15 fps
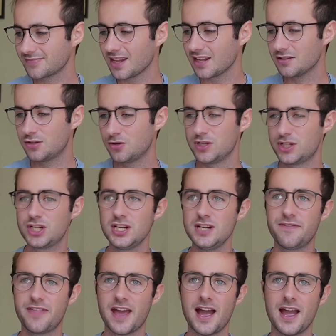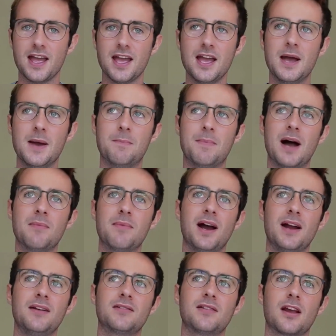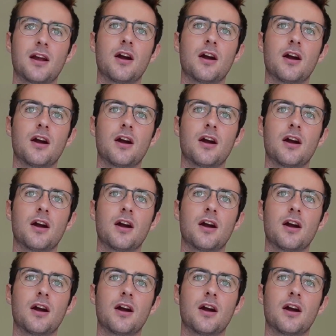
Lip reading: to achieve that, my mind is like,